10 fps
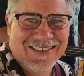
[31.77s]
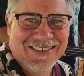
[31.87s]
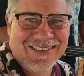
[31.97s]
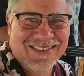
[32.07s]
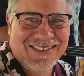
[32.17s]

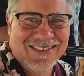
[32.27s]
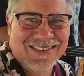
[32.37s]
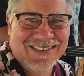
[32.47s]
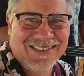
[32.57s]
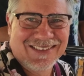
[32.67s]
If you
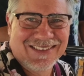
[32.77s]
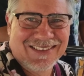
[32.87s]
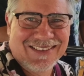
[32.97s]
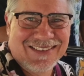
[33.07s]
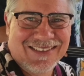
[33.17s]
enjoy what you
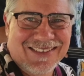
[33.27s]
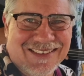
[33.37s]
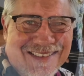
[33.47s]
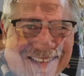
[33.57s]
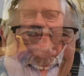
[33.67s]
hear,
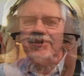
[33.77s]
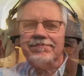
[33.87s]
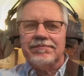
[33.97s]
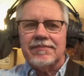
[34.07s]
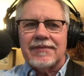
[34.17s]
please give it
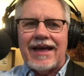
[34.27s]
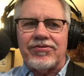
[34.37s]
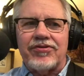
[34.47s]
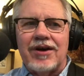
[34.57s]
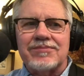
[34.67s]

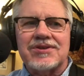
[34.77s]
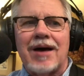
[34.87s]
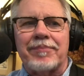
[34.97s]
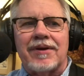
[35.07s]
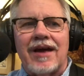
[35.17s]
that thumbs
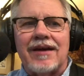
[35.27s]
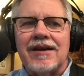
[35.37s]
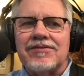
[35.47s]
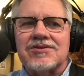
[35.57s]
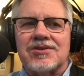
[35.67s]
up and
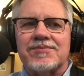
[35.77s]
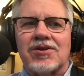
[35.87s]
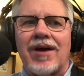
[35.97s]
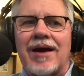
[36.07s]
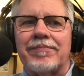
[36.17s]
hit the
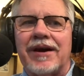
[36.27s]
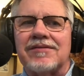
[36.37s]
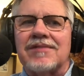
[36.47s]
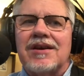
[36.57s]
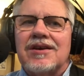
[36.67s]
subscribe
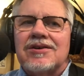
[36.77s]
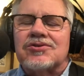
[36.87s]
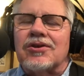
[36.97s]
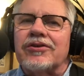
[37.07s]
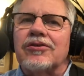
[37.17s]
button
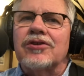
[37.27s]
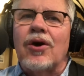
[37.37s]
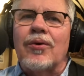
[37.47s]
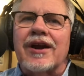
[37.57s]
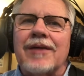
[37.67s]
so you'll
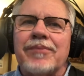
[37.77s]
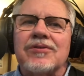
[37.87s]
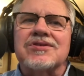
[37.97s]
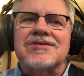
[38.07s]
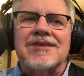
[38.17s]
know when I
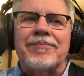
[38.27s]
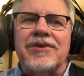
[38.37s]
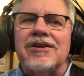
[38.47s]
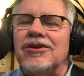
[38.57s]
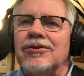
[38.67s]
post
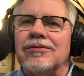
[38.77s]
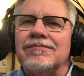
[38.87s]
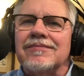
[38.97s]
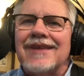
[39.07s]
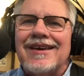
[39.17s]
something new.
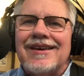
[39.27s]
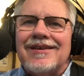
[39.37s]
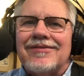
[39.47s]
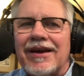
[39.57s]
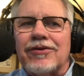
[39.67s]

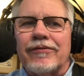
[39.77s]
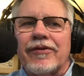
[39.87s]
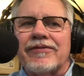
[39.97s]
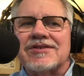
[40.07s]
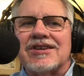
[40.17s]
Thank you
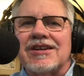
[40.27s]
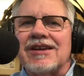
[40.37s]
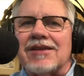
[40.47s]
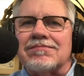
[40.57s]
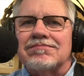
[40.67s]
for
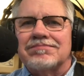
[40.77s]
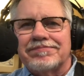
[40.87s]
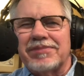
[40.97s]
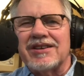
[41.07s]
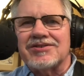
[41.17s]
visiting, and
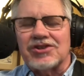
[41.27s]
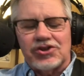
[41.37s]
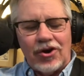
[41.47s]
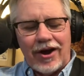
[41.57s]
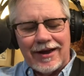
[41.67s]
please
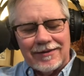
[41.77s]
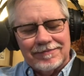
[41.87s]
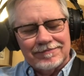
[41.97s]
enjoy.